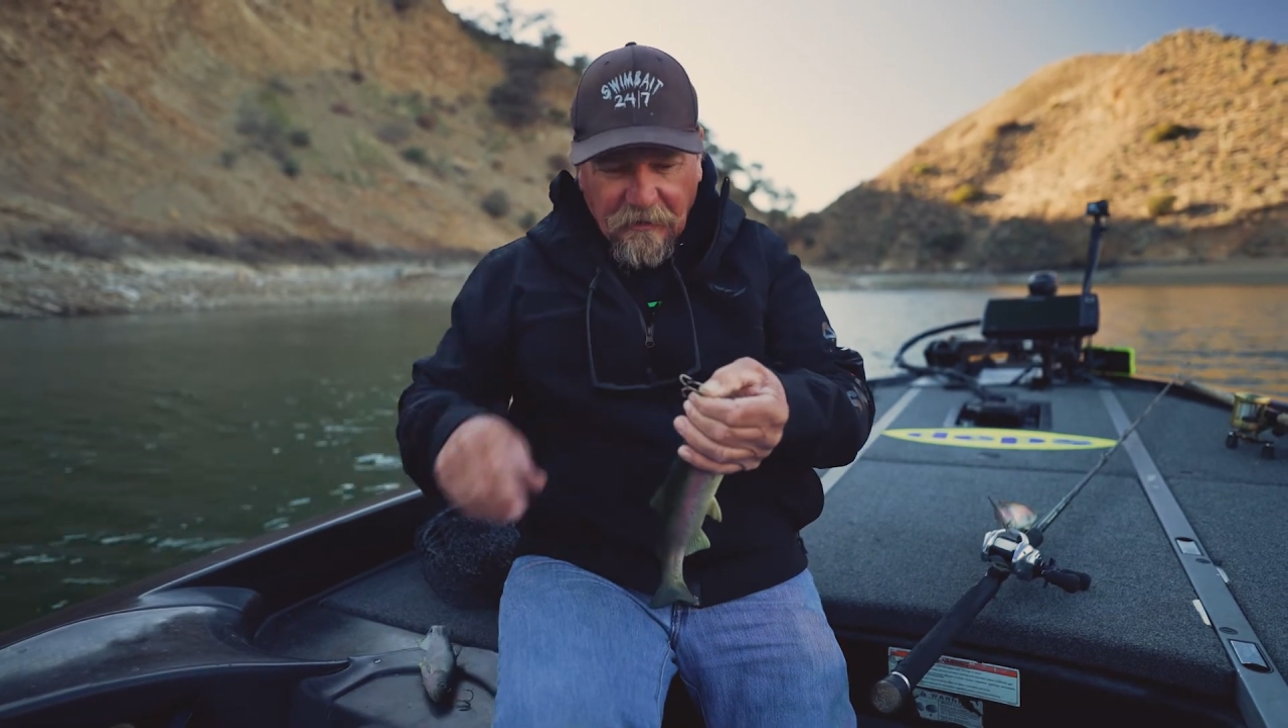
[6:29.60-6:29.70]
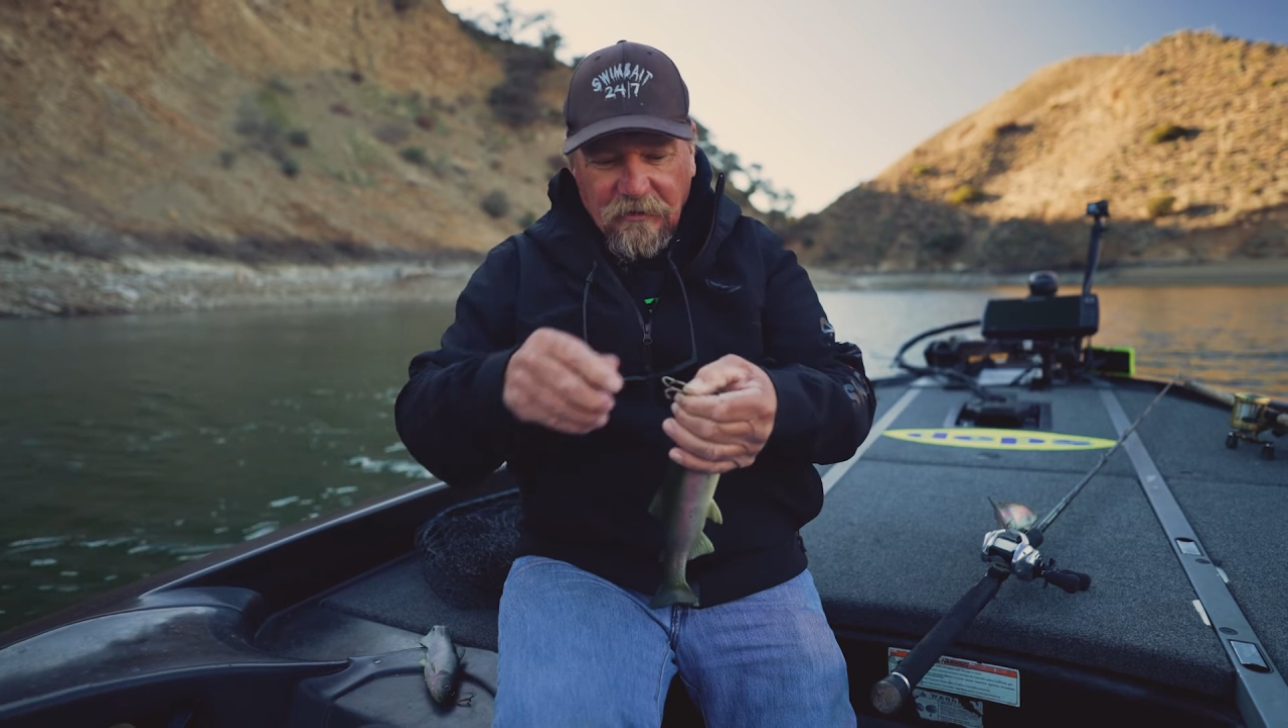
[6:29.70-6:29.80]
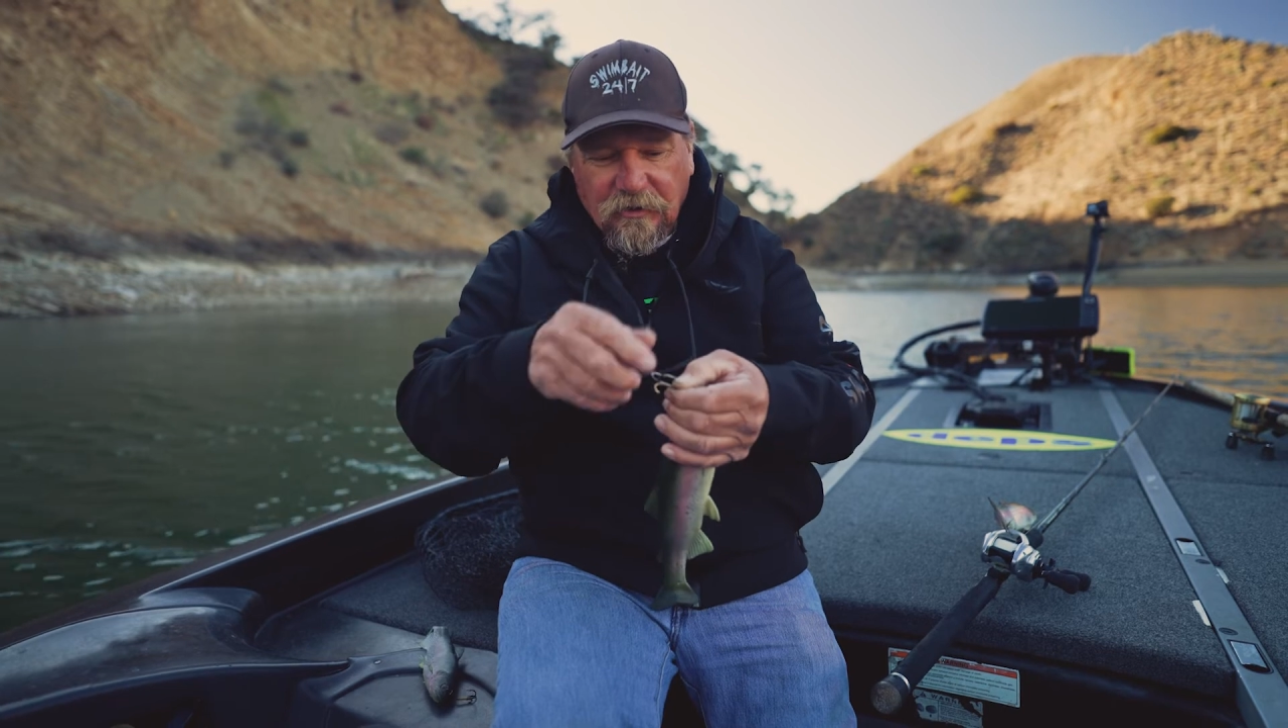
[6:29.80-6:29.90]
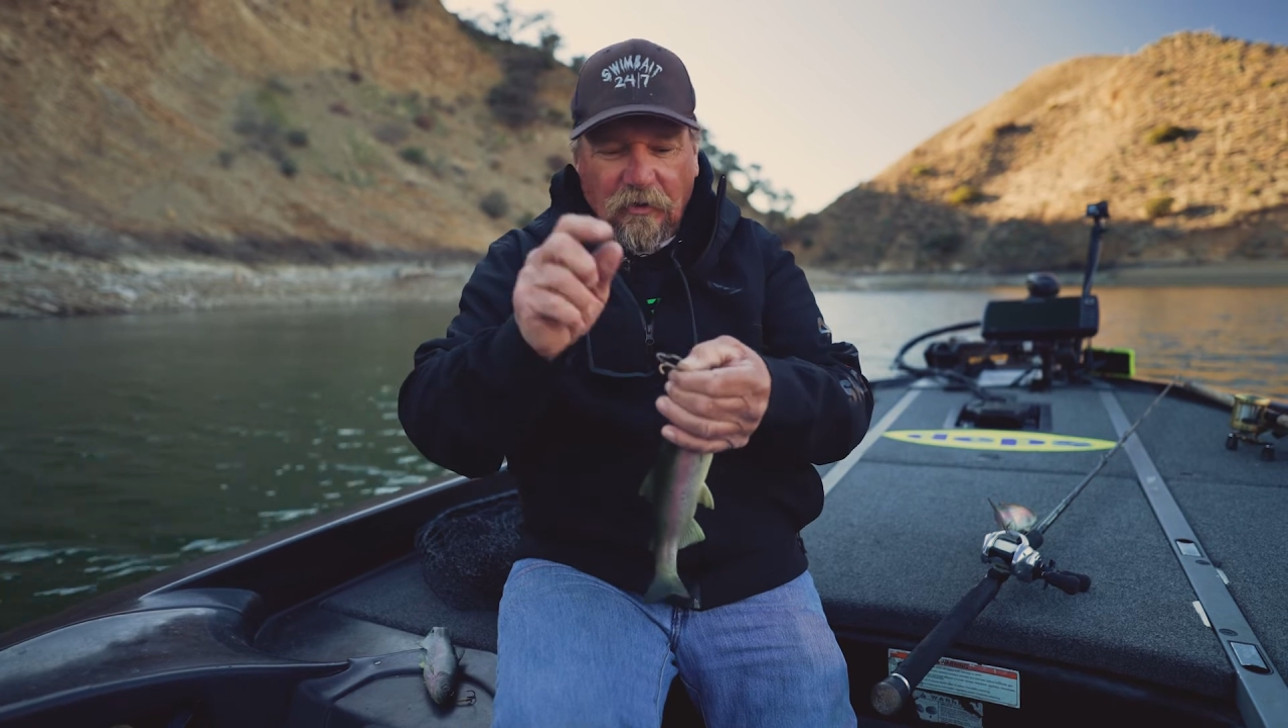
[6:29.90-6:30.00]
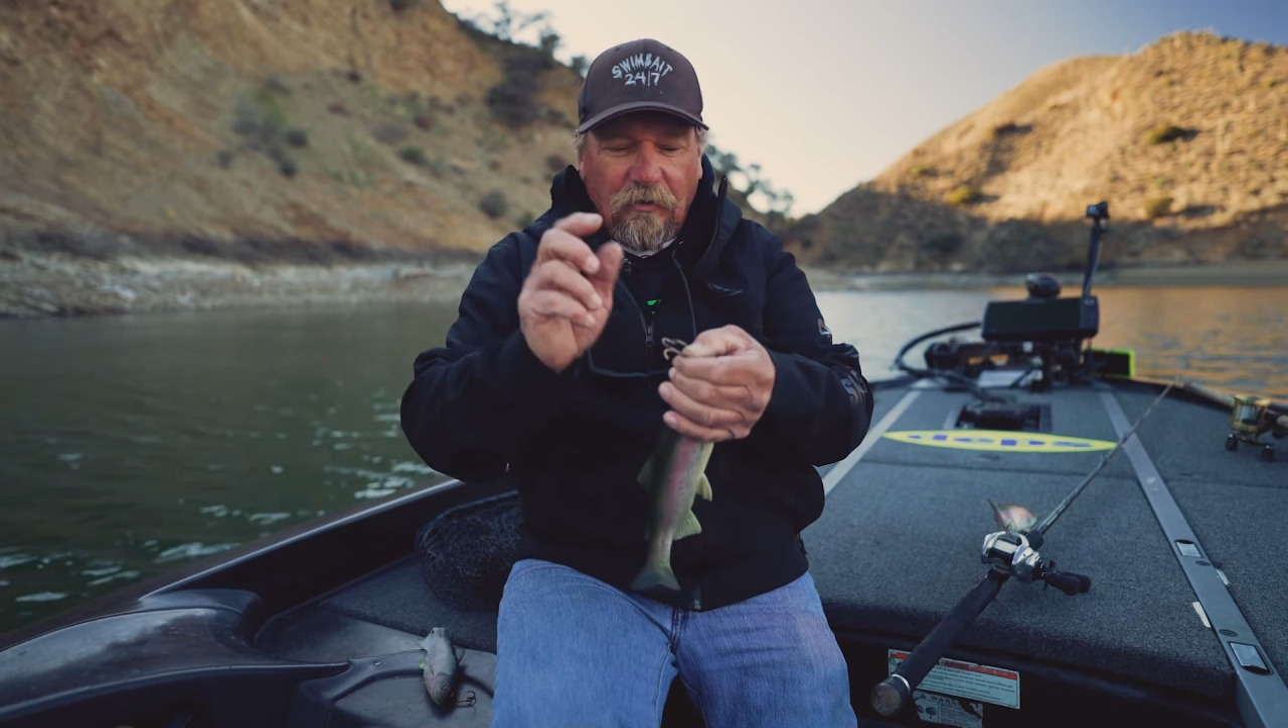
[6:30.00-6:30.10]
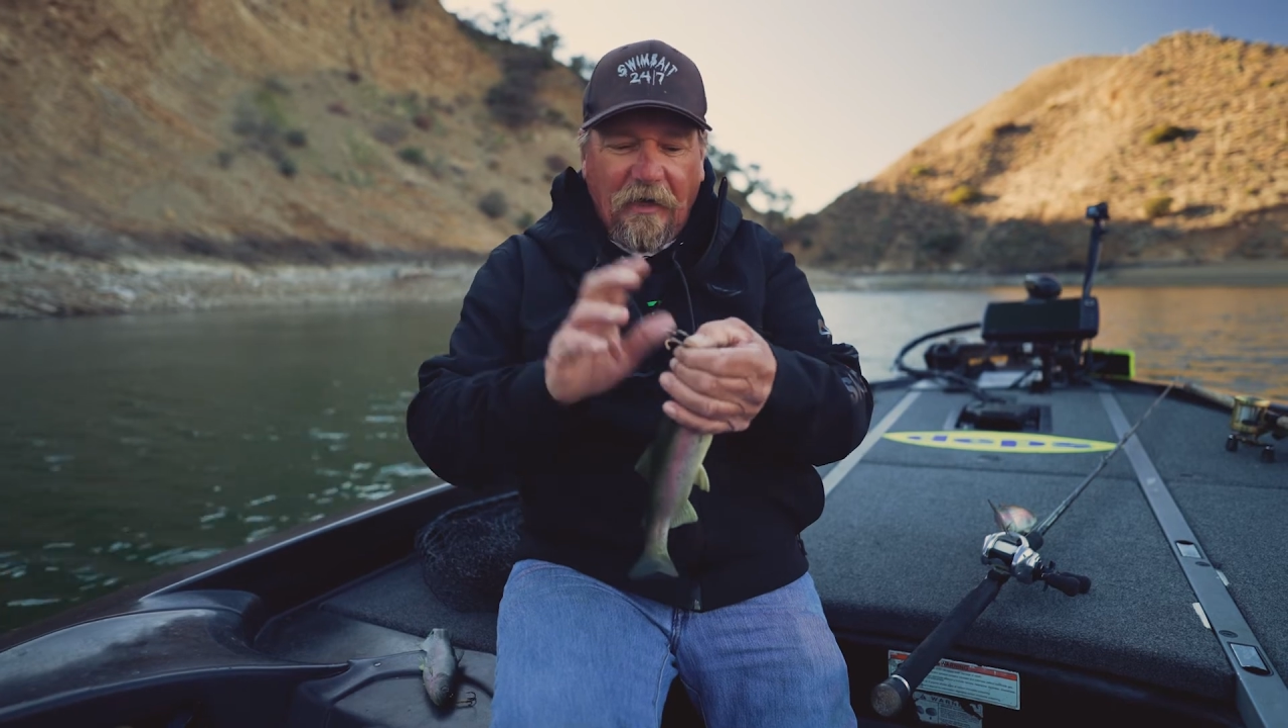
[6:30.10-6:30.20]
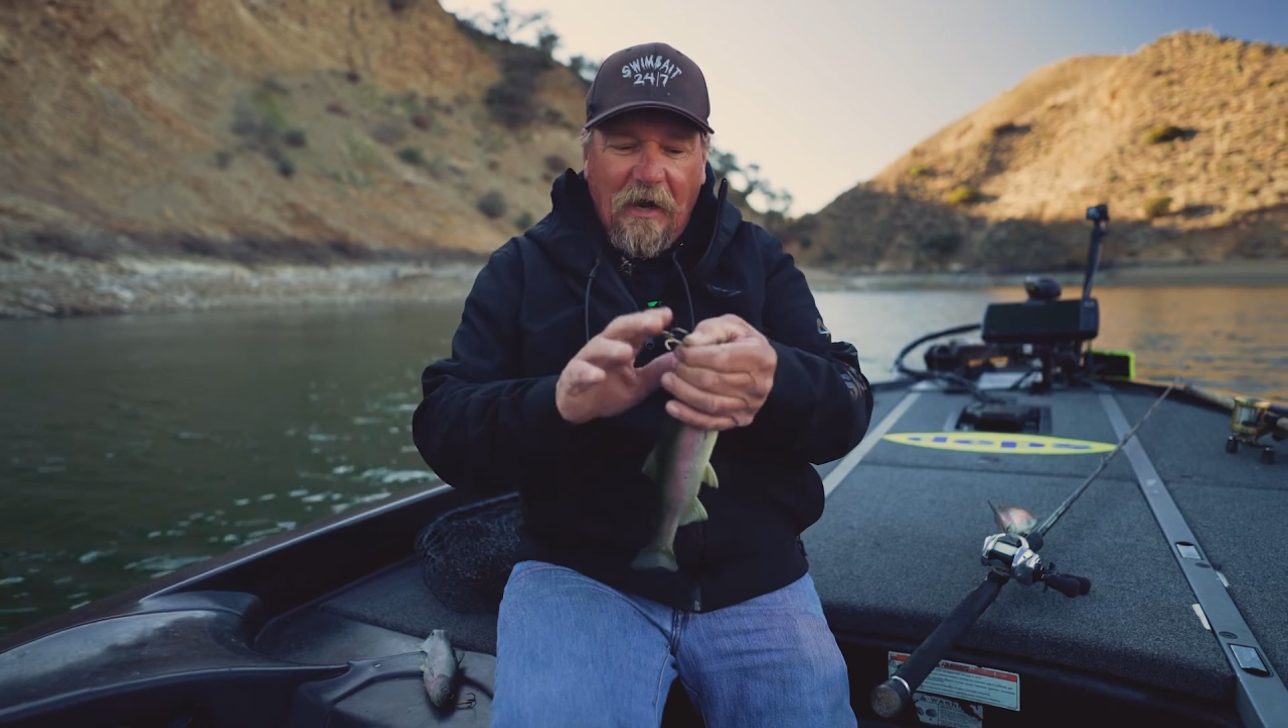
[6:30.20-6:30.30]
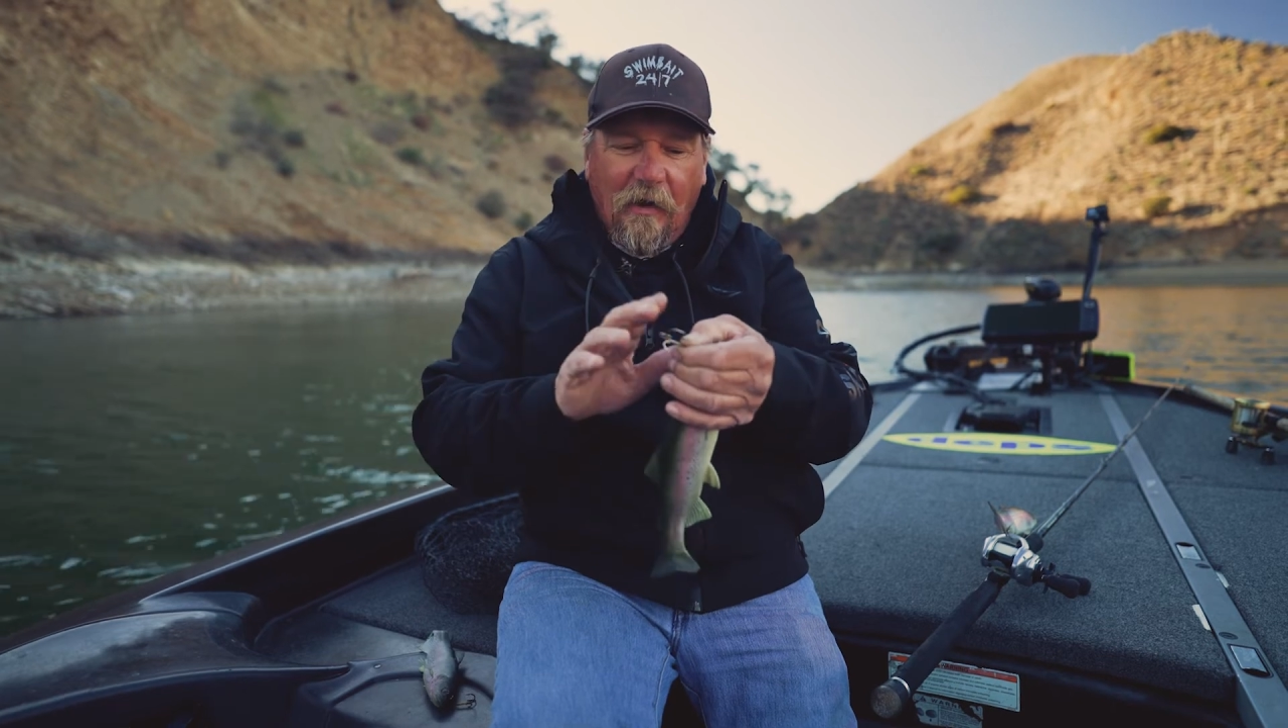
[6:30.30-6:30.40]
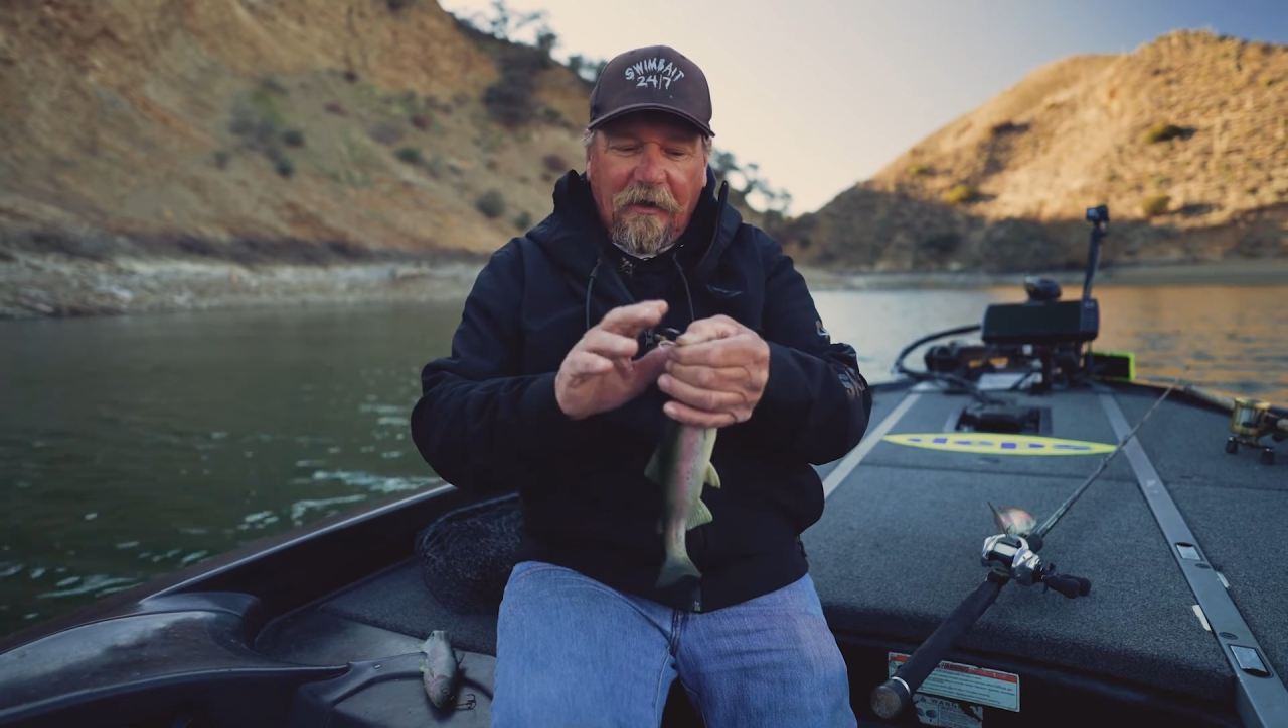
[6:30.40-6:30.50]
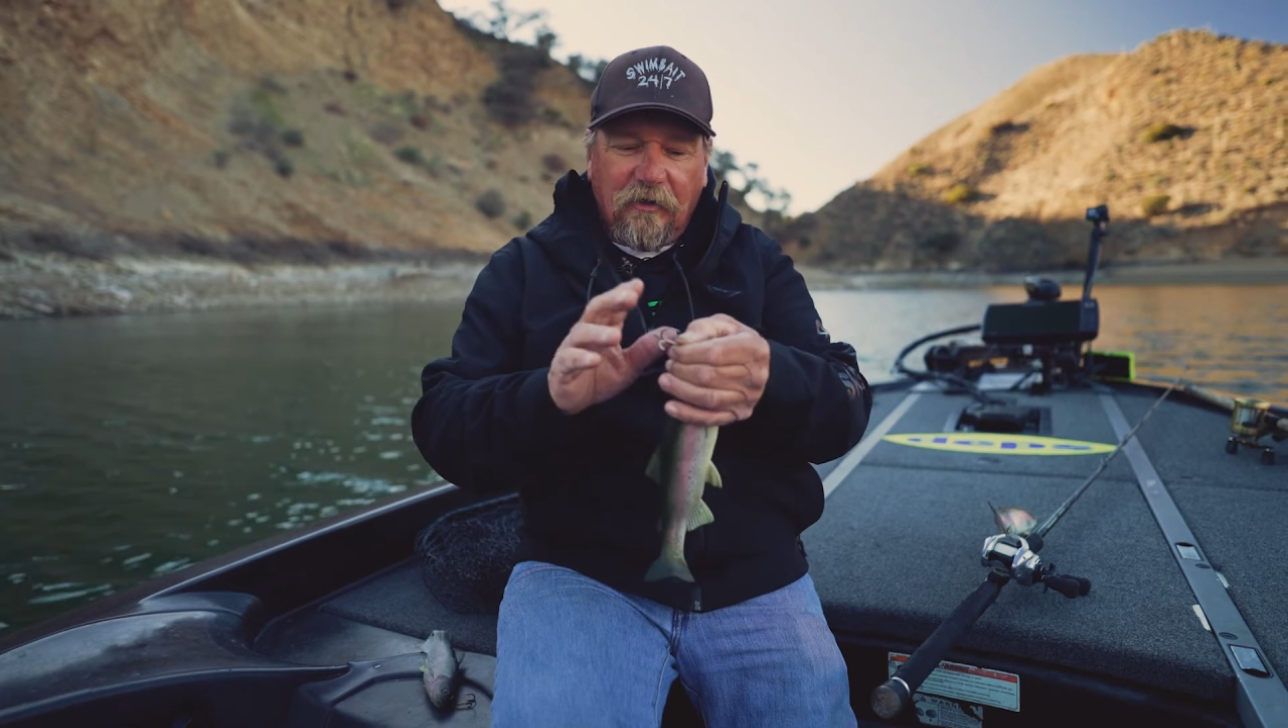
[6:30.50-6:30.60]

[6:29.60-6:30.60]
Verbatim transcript: So now I